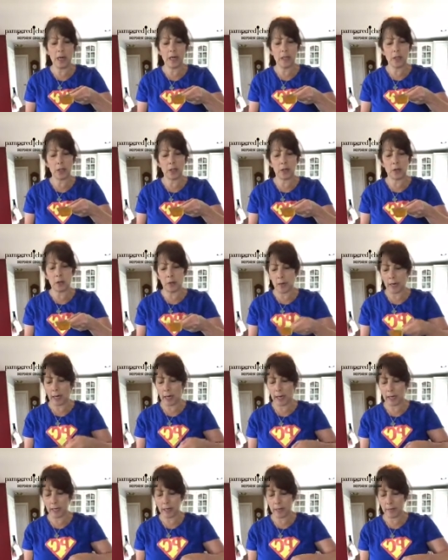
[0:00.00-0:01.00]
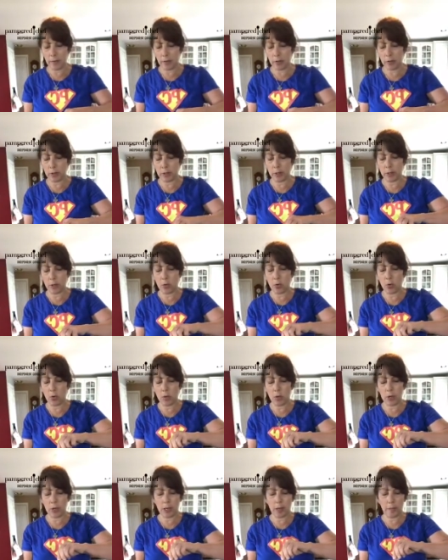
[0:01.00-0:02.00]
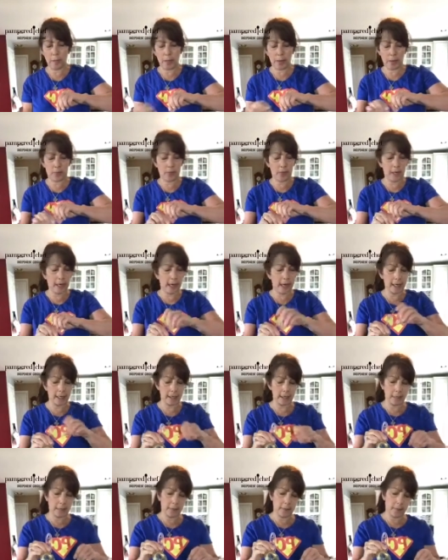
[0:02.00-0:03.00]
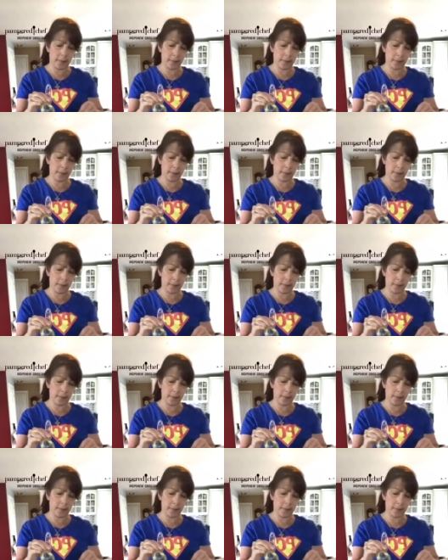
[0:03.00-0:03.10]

So I am using 1/4 cup of that.